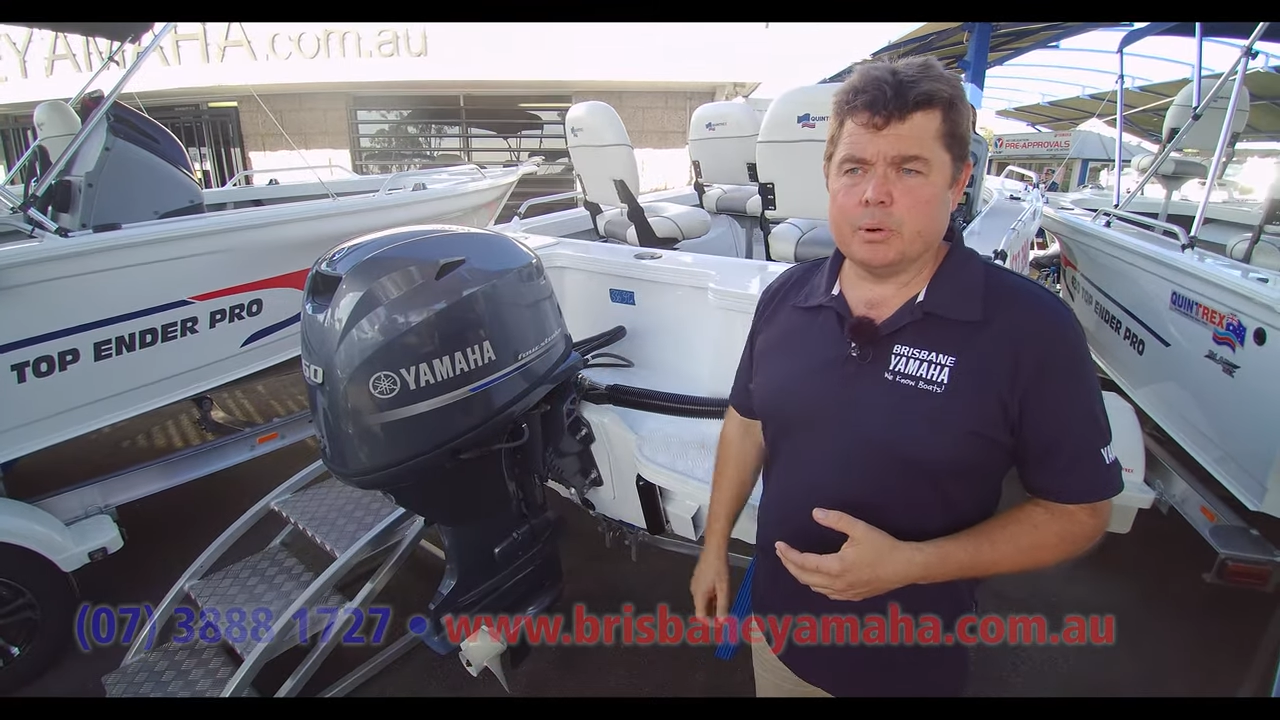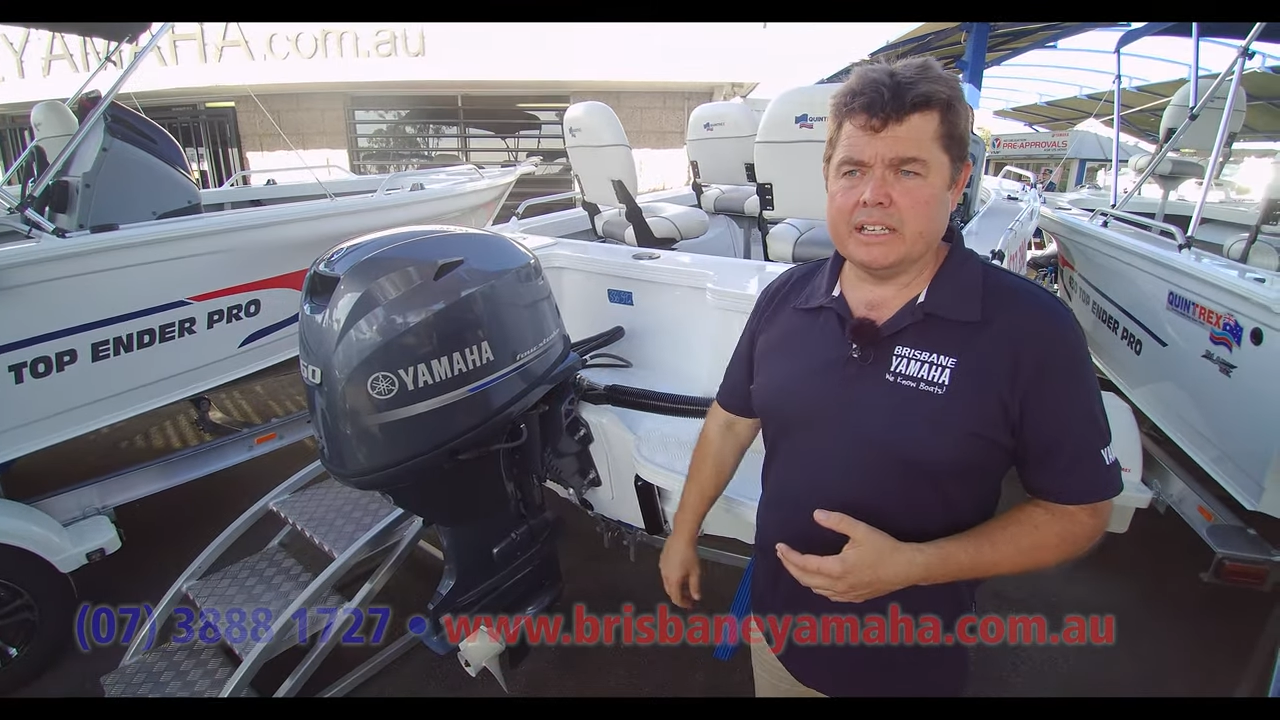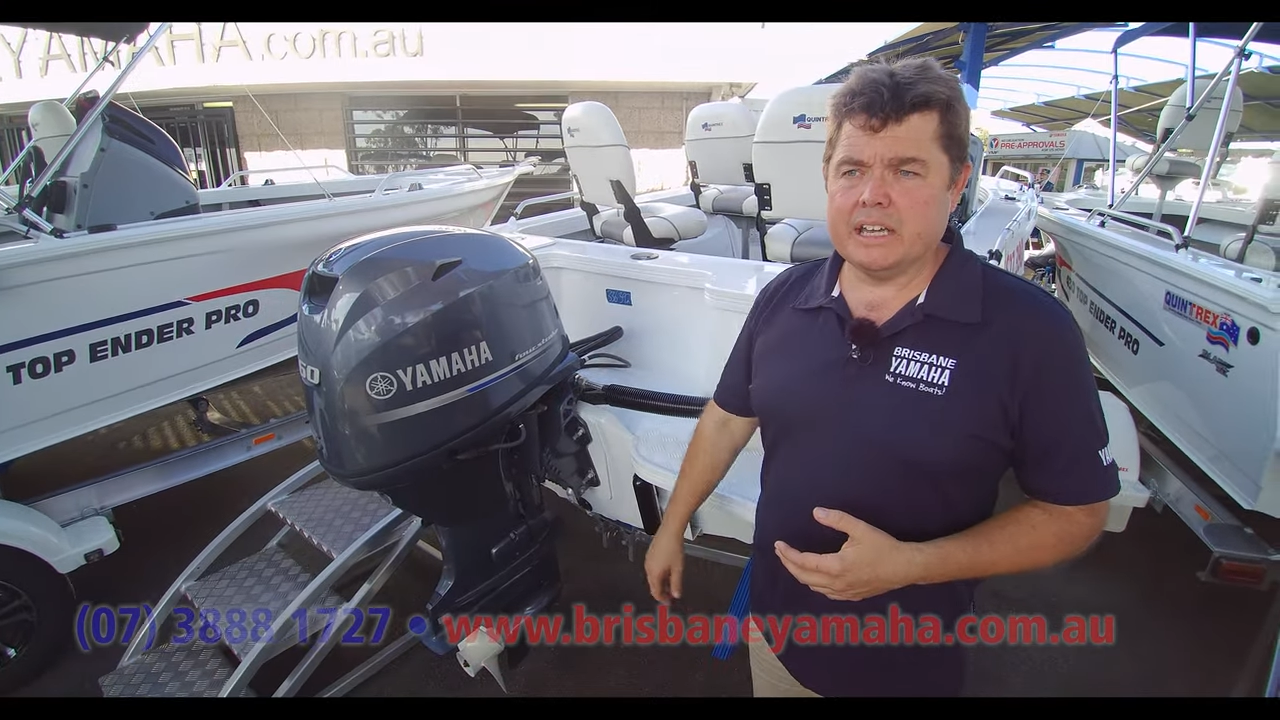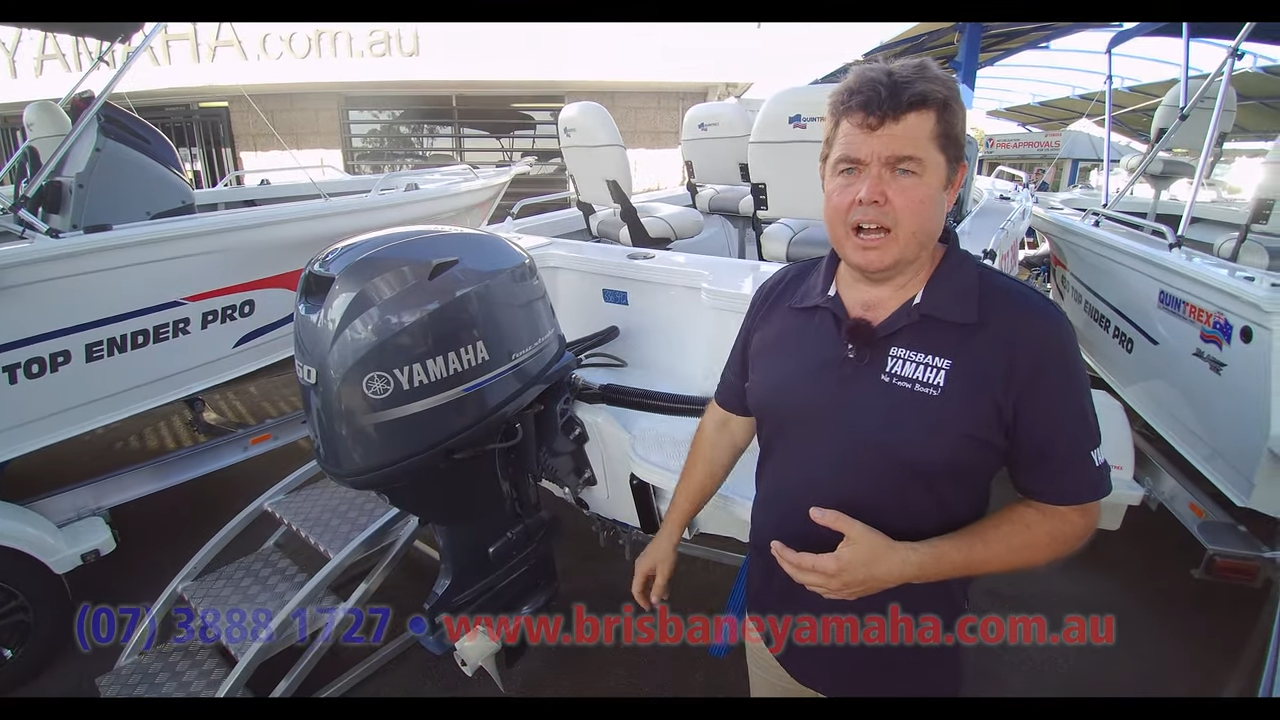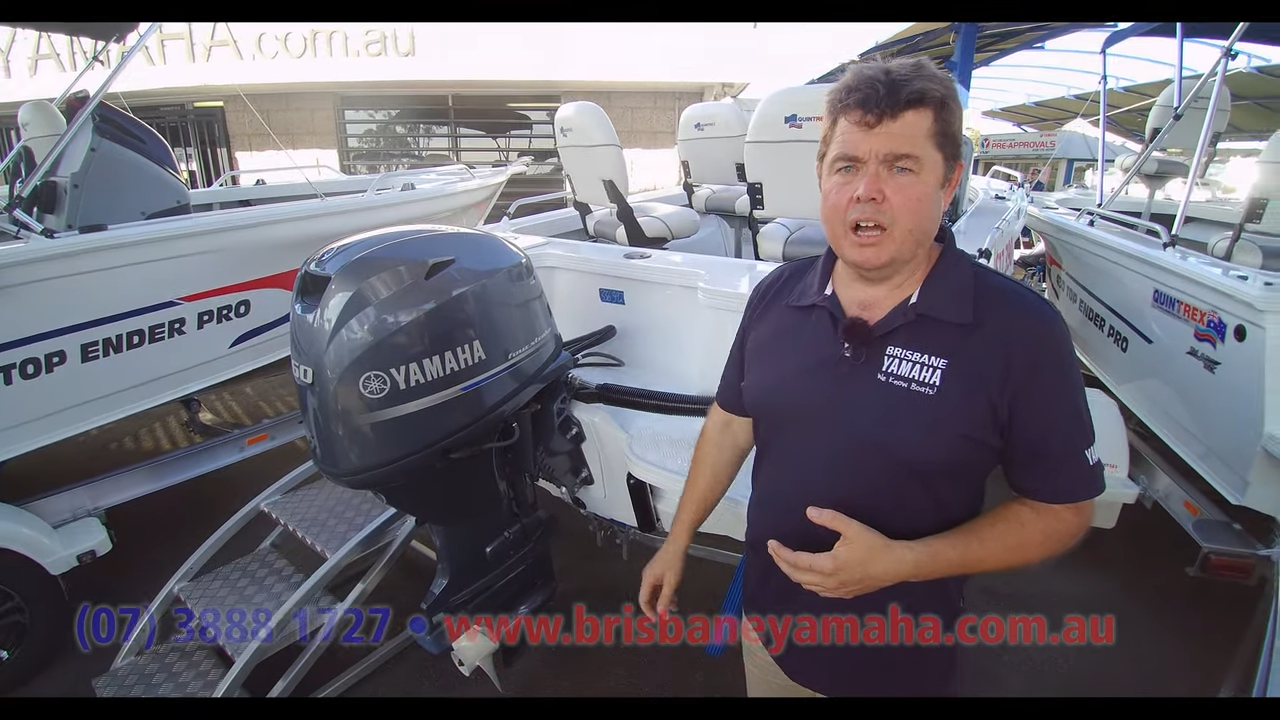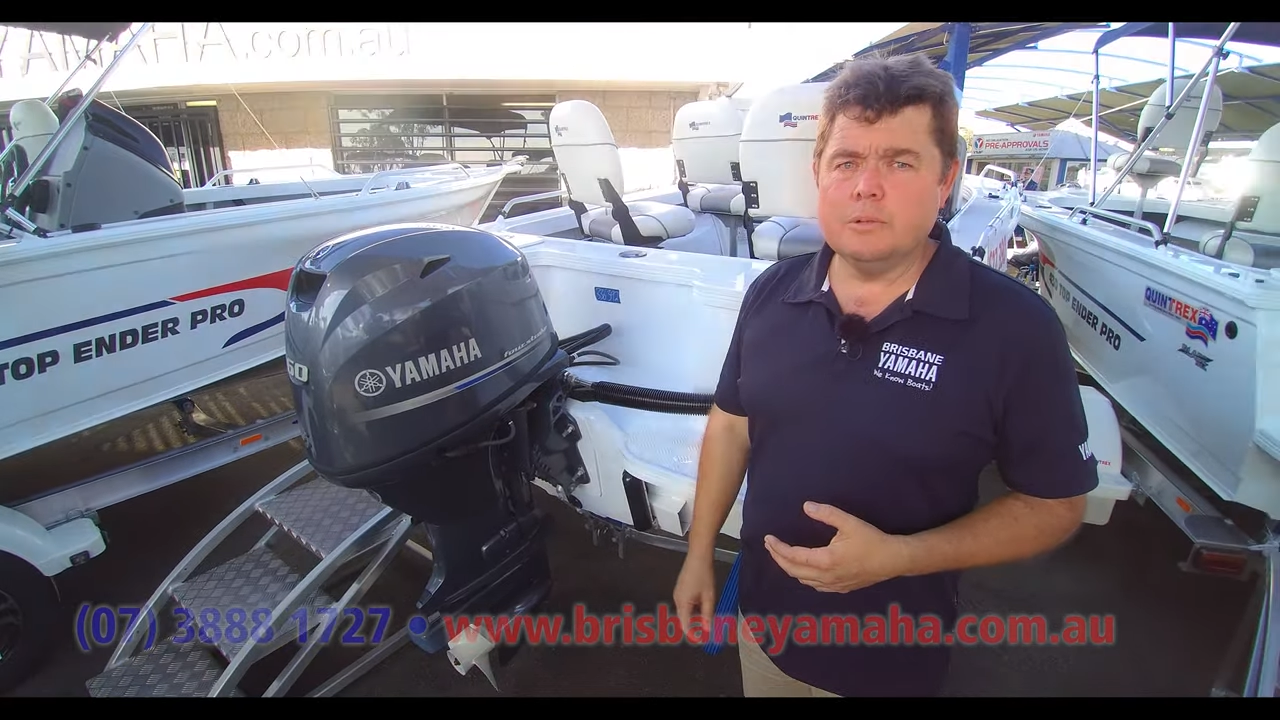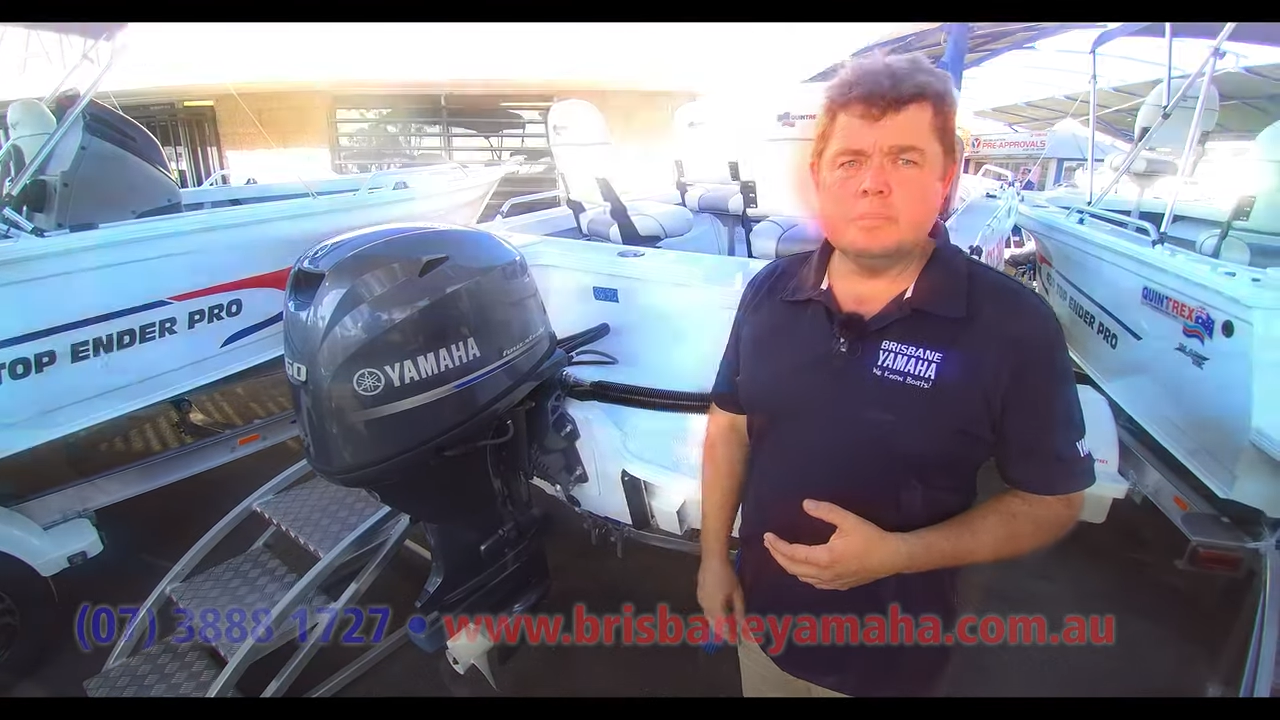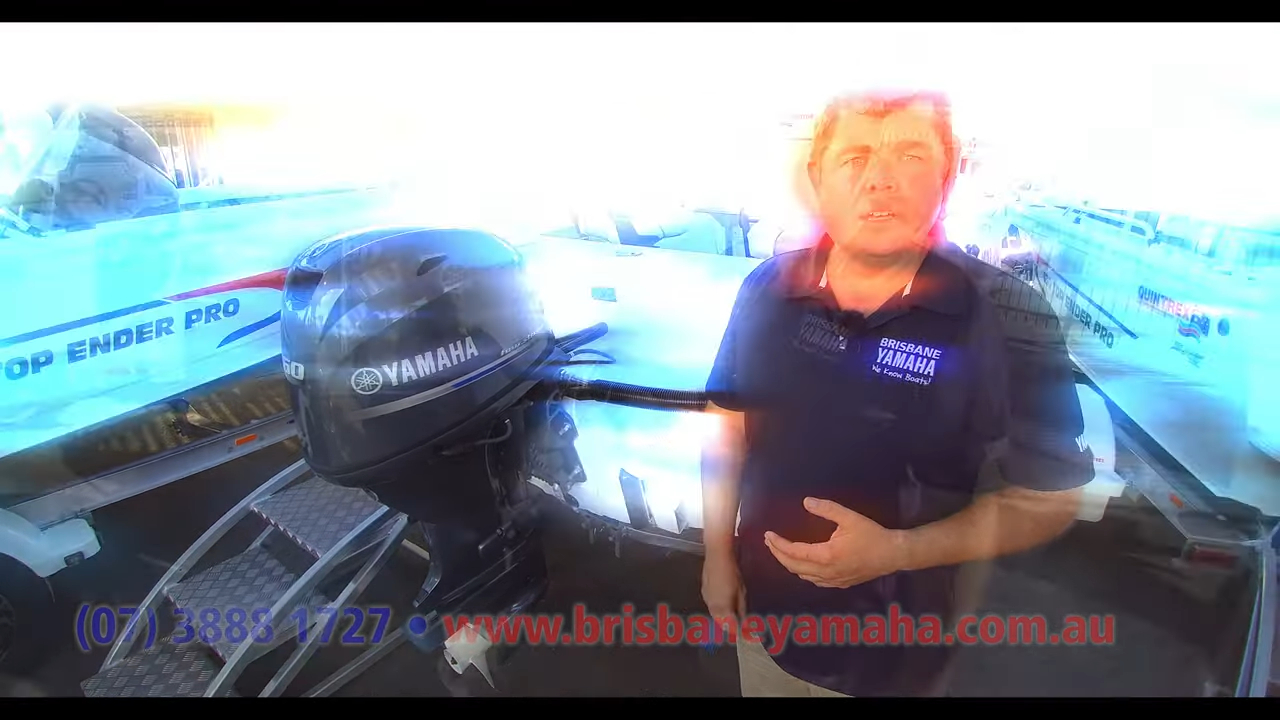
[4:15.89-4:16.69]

bring you home.